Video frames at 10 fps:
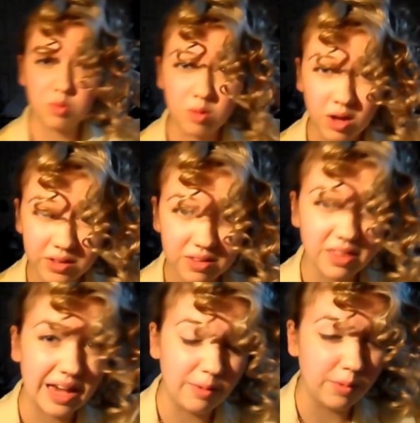
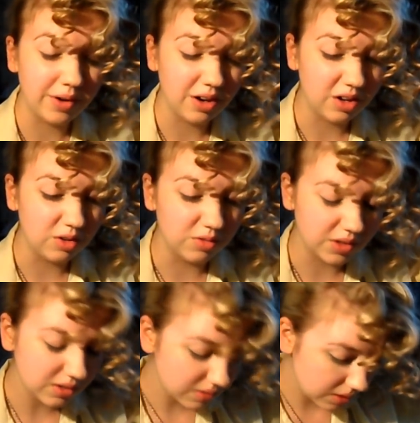cross that one
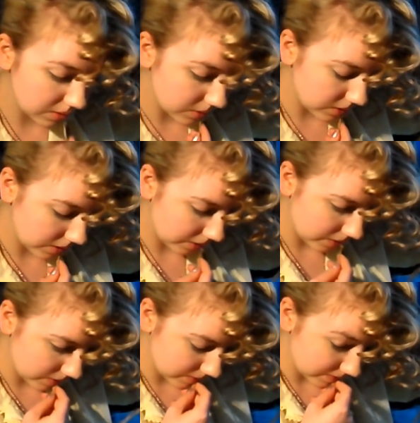over
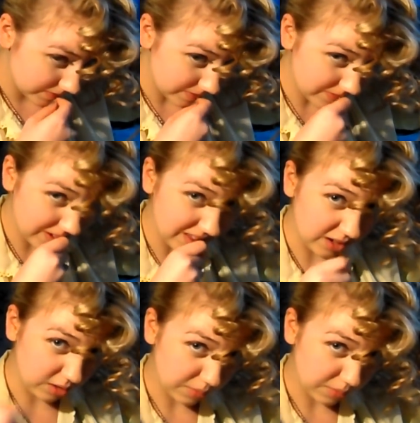with